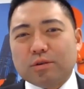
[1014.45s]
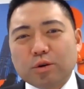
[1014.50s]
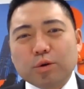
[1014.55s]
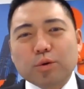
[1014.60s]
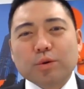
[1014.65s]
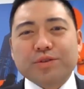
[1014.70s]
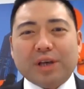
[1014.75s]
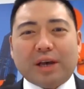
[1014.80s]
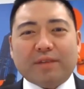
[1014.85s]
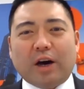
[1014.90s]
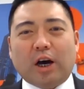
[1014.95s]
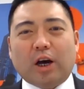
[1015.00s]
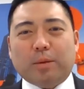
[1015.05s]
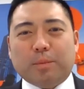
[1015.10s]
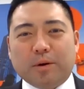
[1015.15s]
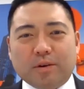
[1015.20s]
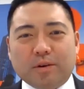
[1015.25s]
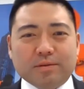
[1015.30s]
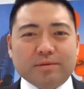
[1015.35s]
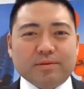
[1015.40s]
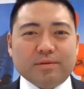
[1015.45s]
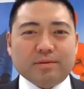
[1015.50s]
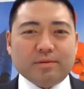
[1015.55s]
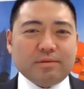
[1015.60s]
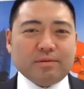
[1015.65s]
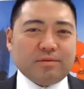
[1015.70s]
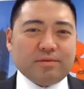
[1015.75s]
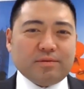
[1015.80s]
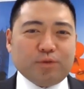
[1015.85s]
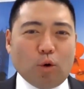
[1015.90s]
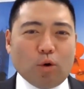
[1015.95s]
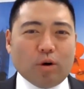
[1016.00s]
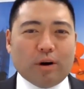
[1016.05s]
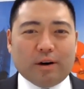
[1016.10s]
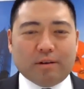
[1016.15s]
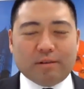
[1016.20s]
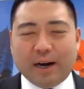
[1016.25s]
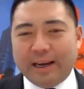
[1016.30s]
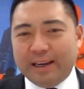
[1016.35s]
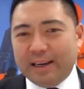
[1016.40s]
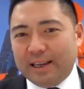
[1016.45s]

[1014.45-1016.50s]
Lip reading: Who is that valuable for, right?